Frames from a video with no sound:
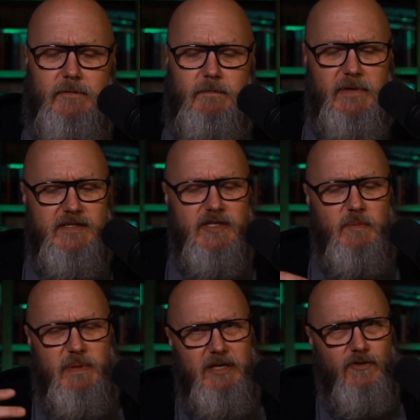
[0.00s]
It's an
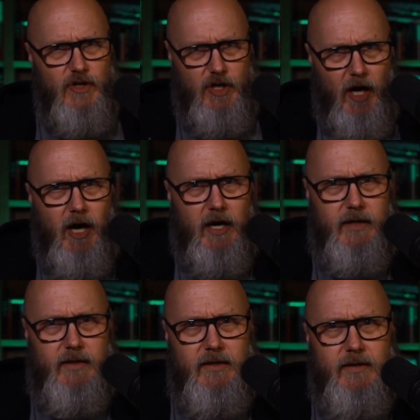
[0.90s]
appeal to
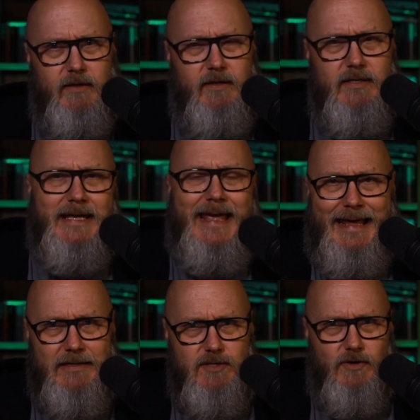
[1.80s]
God to
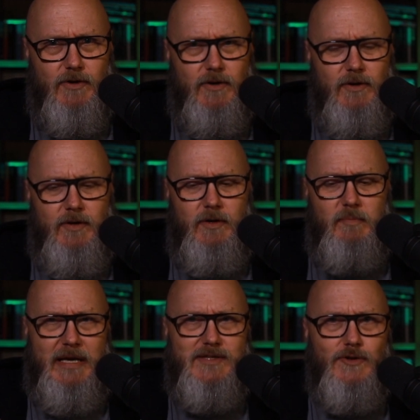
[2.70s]
answer
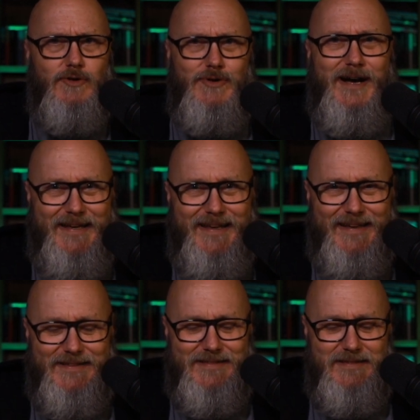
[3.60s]
based on who God
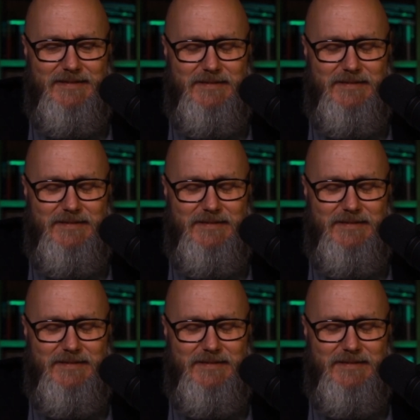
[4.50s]
is.